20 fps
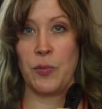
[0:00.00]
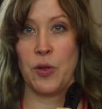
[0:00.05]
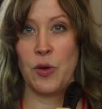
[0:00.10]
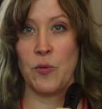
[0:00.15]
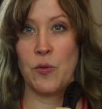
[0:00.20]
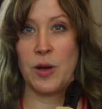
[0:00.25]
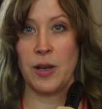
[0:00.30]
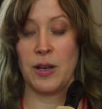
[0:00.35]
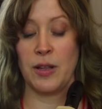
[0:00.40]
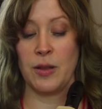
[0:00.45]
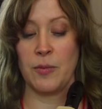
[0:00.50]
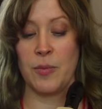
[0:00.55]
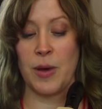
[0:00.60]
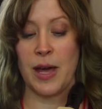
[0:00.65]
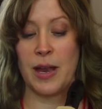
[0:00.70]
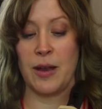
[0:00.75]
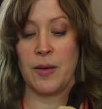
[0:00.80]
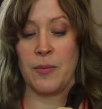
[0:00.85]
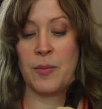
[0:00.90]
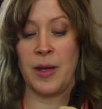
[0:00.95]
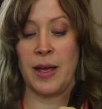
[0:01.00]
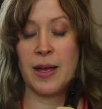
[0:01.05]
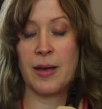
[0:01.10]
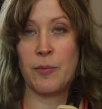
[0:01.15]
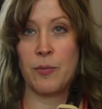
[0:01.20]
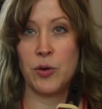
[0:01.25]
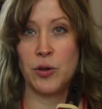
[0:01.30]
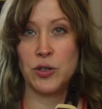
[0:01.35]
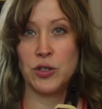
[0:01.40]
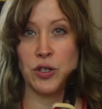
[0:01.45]
the one on the bottom
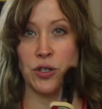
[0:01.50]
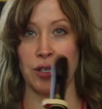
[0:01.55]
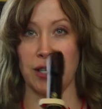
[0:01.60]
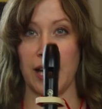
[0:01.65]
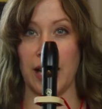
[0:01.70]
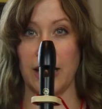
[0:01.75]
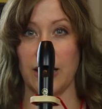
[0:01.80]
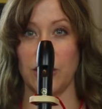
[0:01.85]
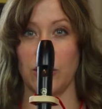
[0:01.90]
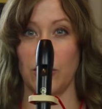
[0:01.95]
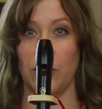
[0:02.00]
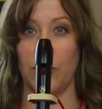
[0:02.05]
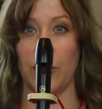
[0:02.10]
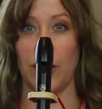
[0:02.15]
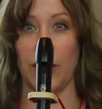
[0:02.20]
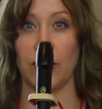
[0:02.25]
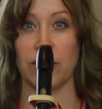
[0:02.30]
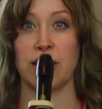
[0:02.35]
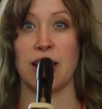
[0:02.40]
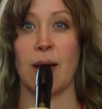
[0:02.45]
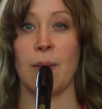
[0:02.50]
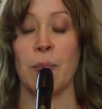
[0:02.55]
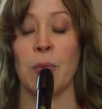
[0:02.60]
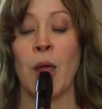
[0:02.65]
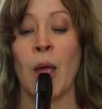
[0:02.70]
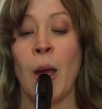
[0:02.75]
and put your second 2 fingers down.